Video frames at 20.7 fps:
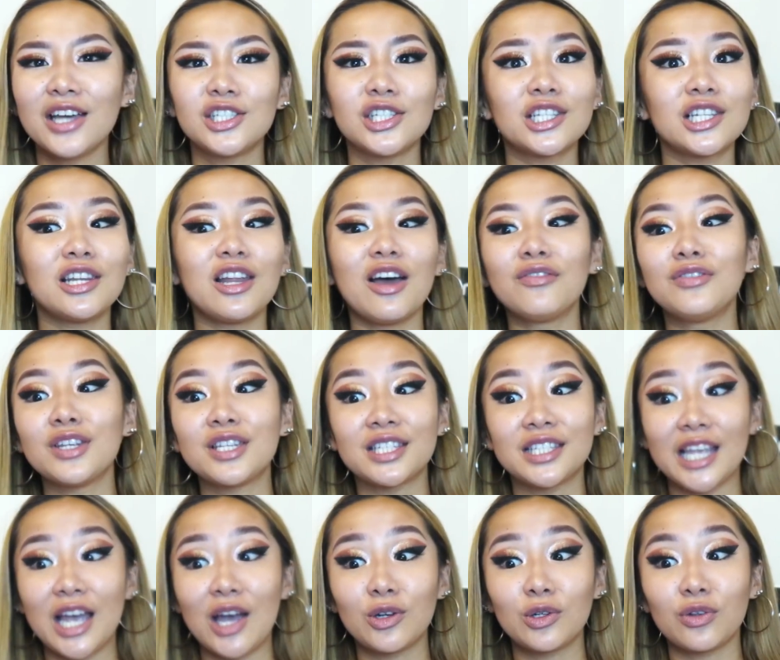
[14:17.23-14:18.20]
I just love the
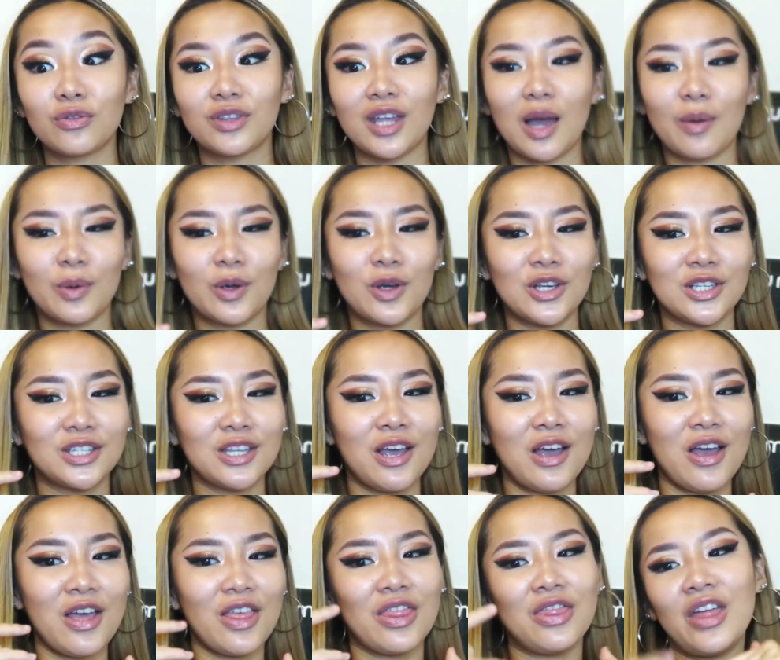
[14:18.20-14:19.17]
sound of that
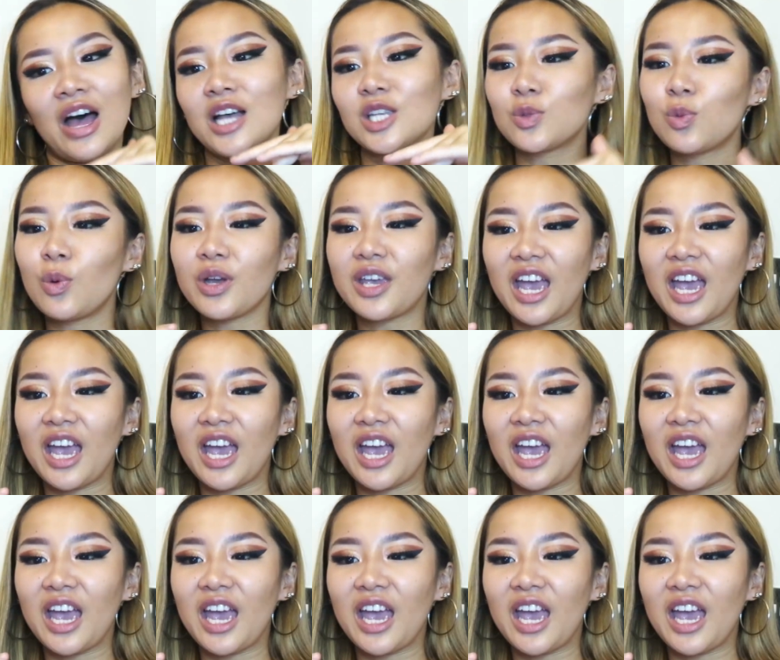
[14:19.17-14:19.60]
because that's